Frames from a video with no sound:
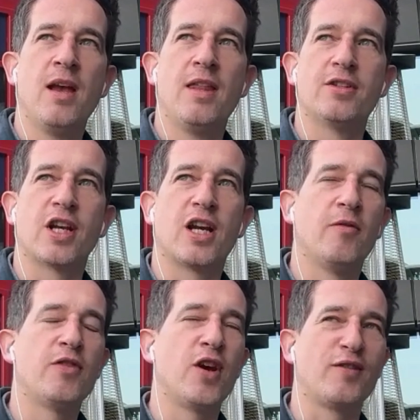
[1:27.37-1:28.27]
there's a couple of
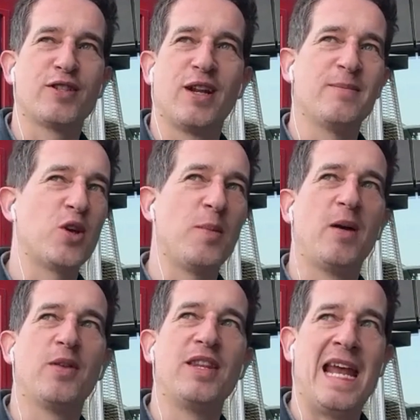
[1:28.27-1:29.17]
photographers, and I'm so bad
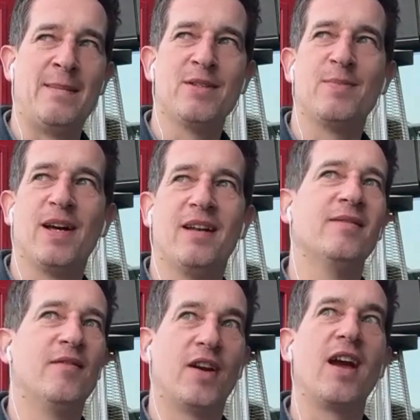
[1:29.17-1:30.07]
with names, but
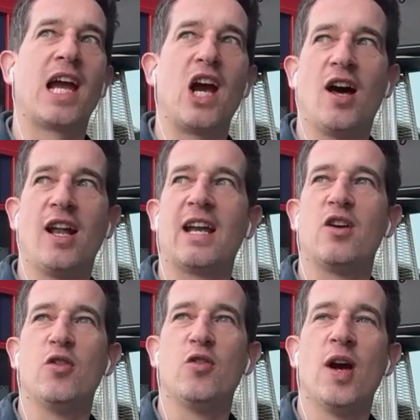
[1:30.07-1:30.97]
very iconic,
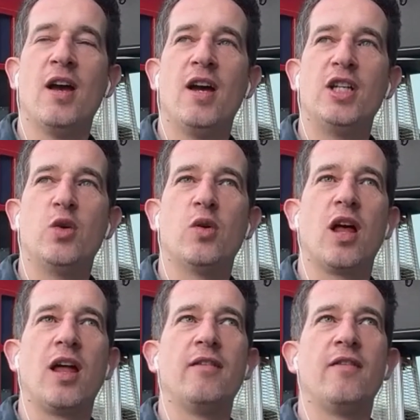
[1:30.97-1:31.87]
who do a
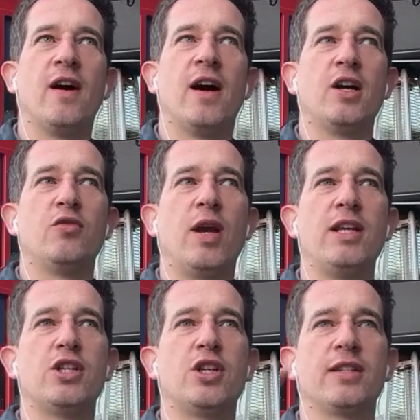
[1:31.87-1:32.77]
lot of great
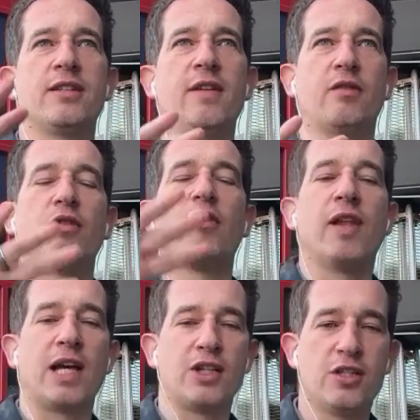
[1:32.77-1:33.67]
shots of like
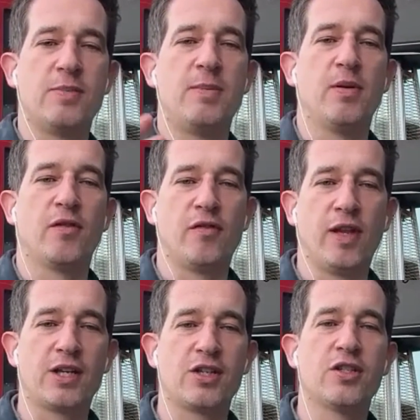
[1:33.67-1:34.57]
reflections, people in
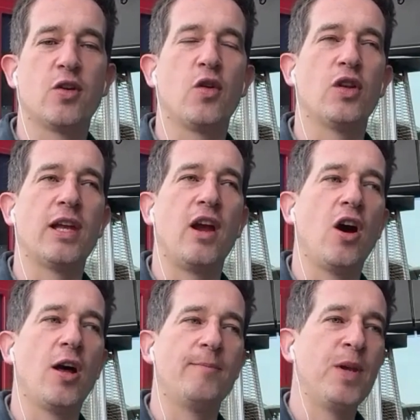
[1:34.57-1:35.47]
reflections. So early
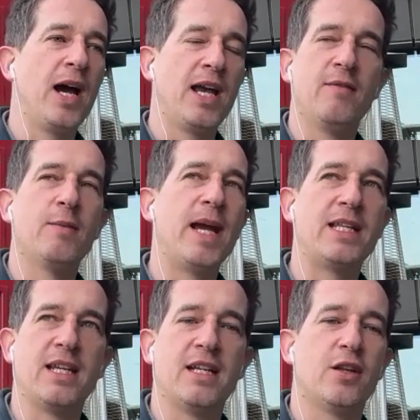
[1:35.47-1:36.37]
on, I even baked
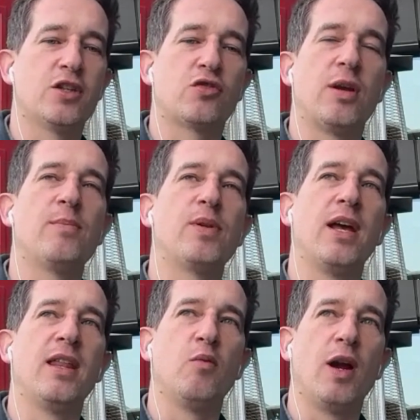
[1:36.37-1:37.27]
it into the
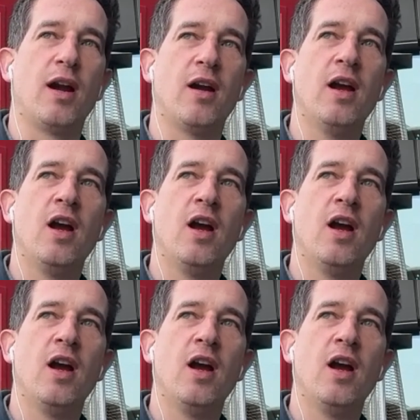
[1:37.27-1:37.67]
screenplay where